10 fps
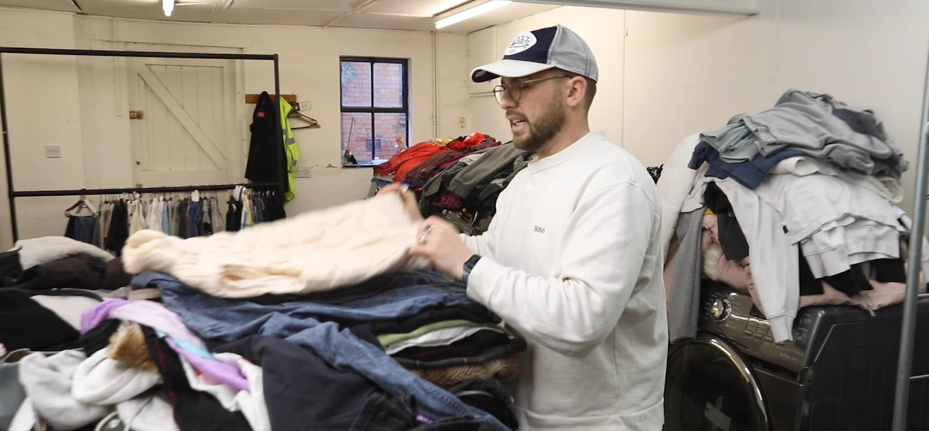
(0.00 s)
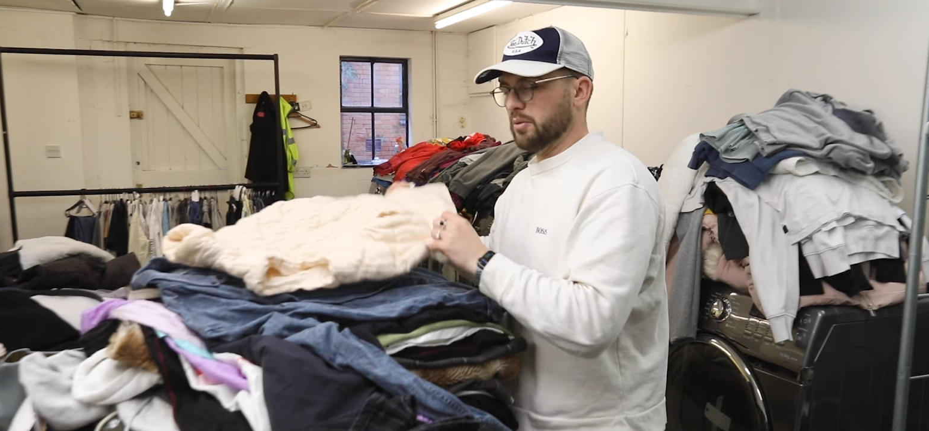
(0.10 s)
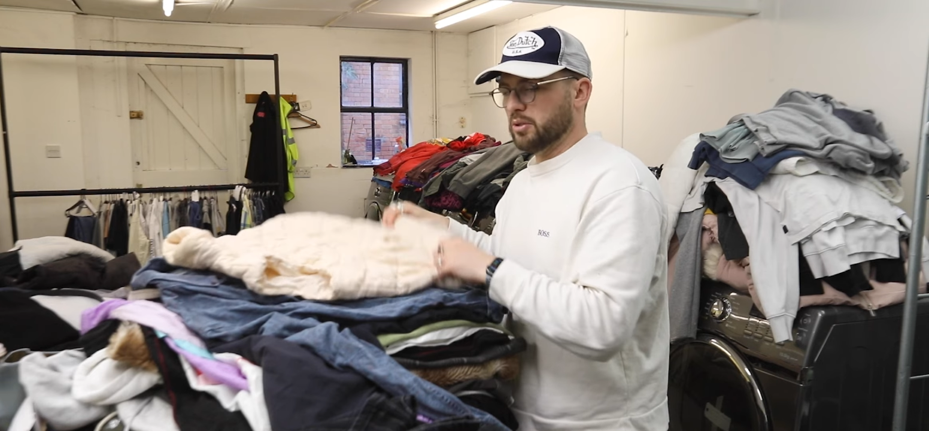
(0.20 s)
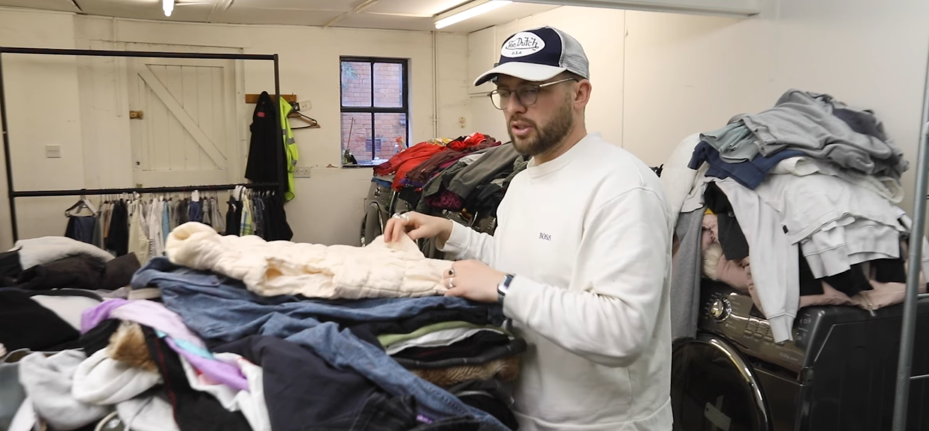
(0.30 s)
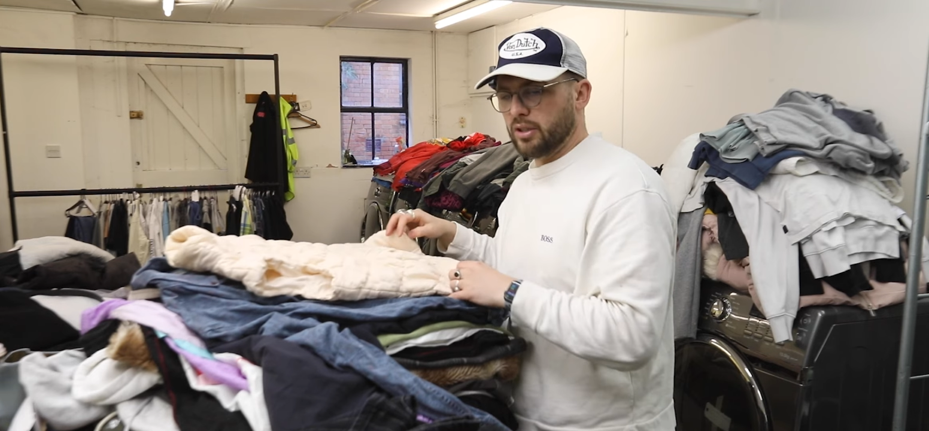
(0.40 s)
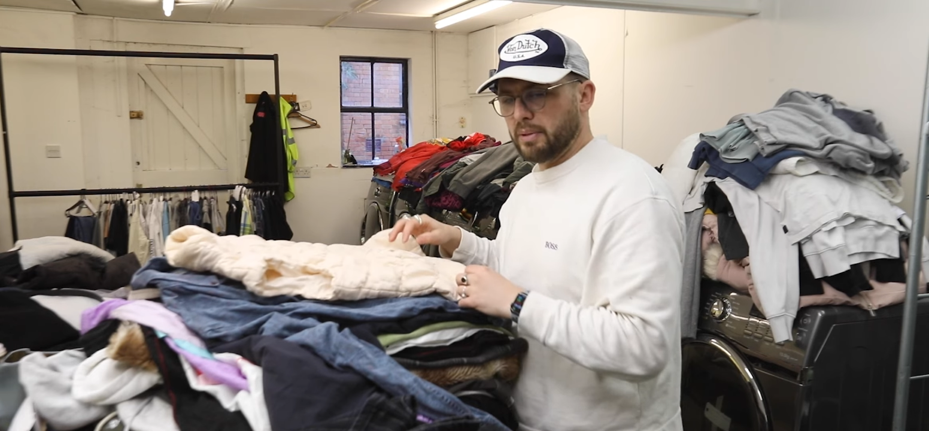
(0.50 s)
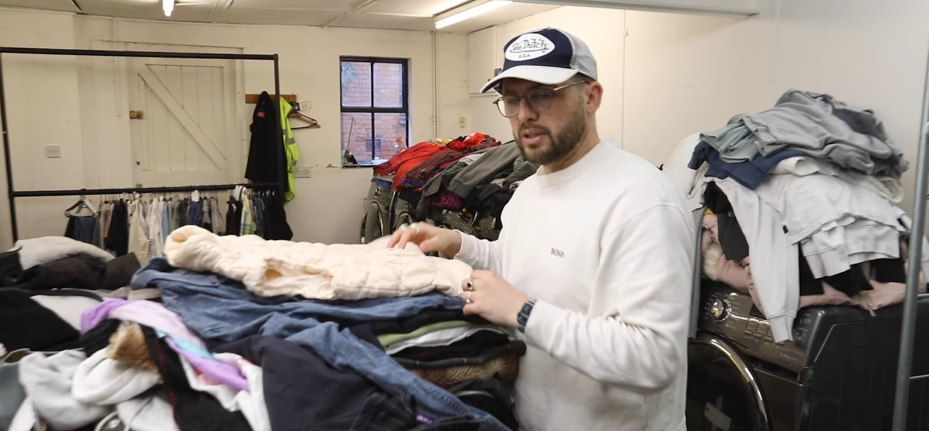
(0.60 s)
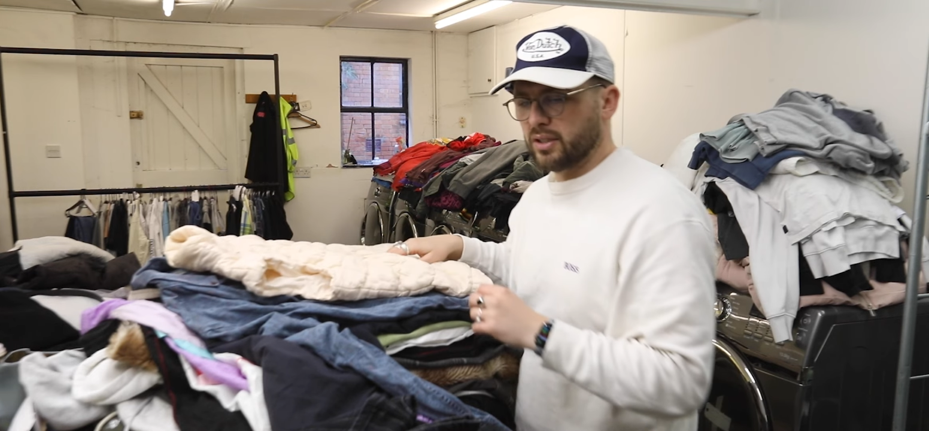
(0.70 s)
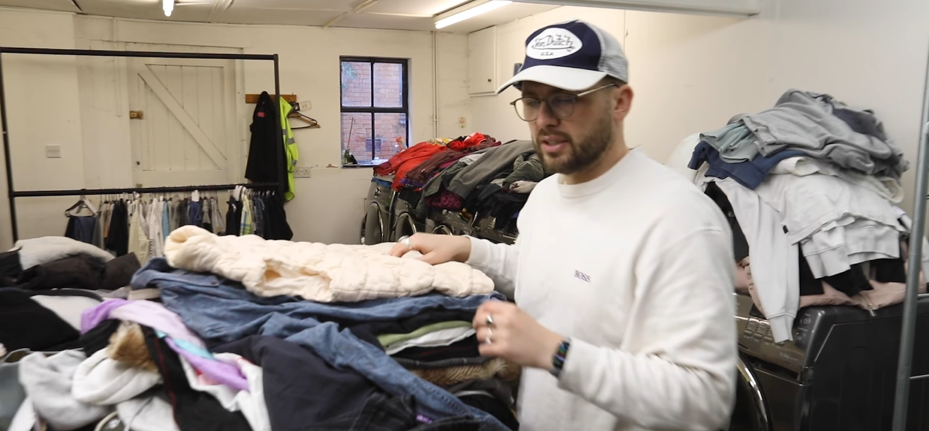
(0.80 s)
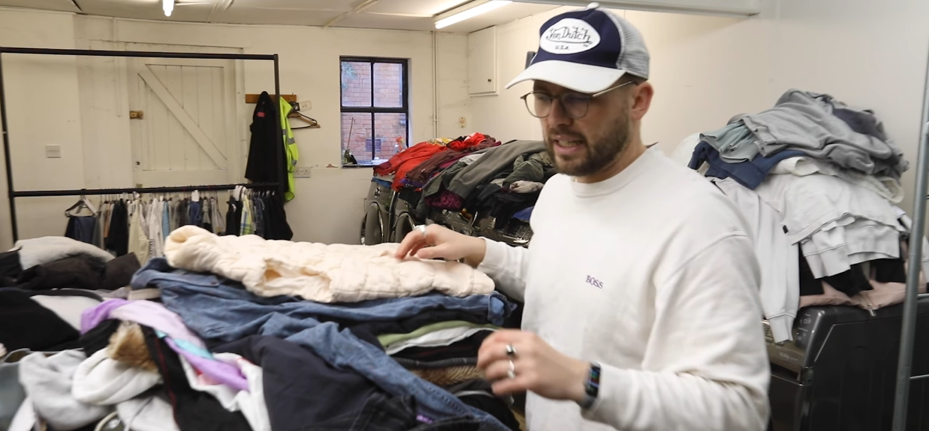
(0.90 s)
it was just a
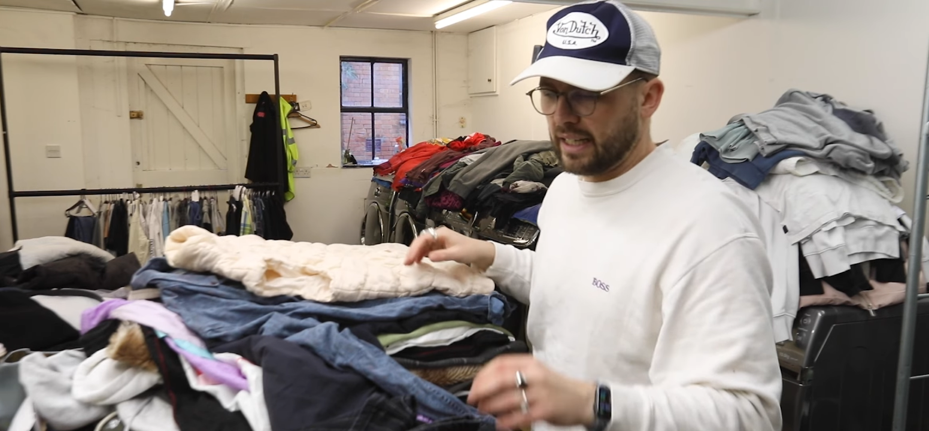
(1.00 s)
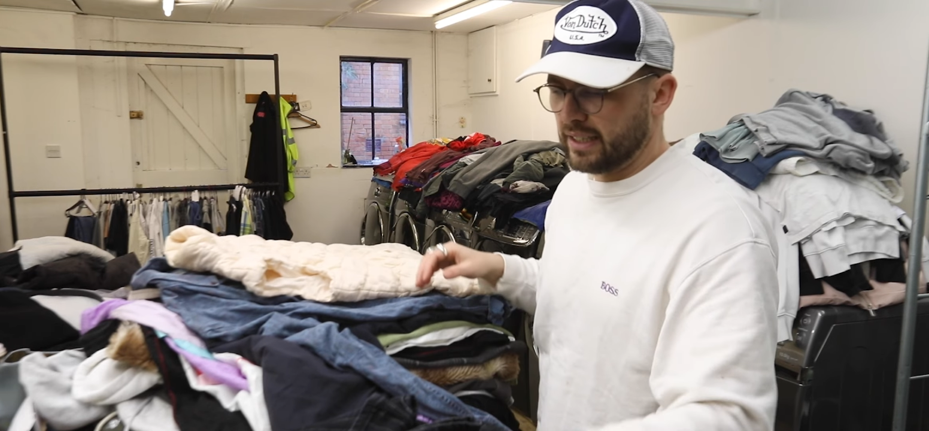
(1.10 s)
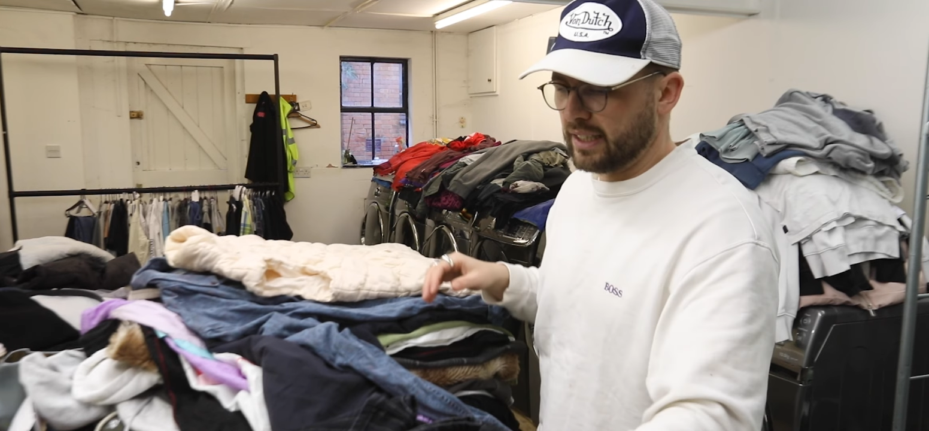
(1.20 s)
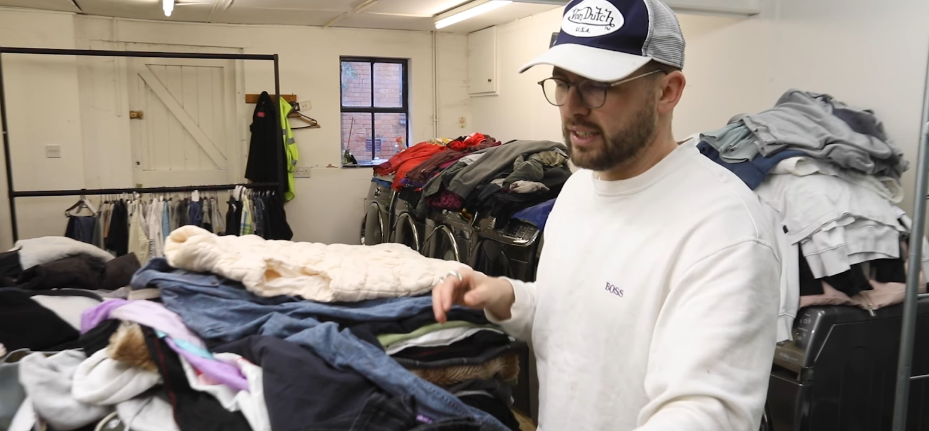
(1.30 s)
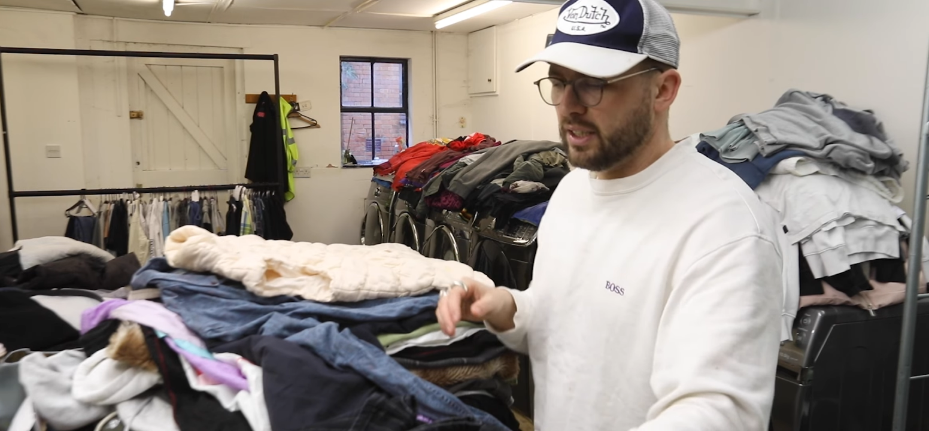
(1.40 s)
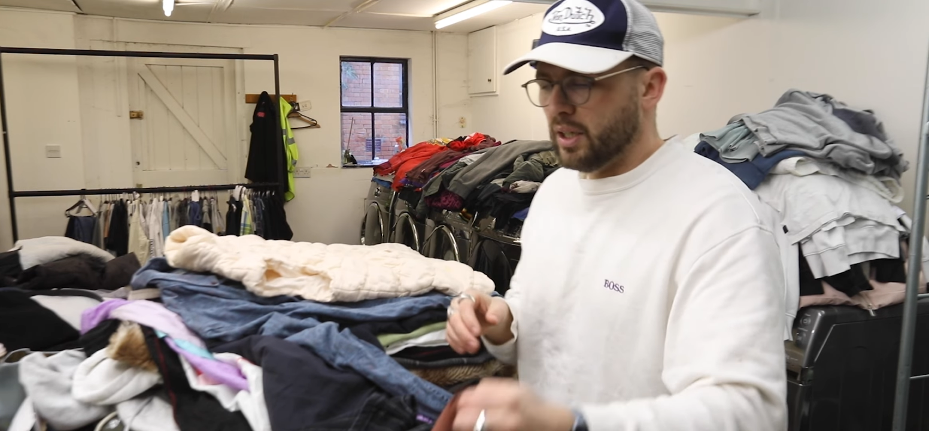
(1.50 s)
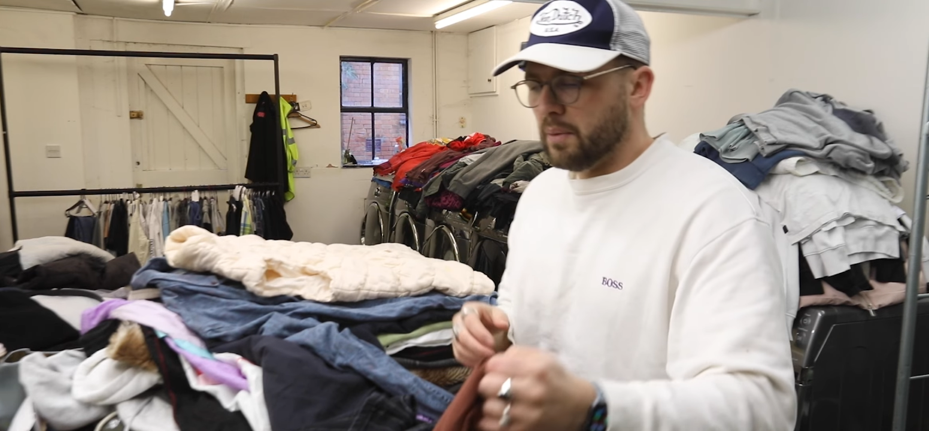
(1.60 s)
misunderstanding.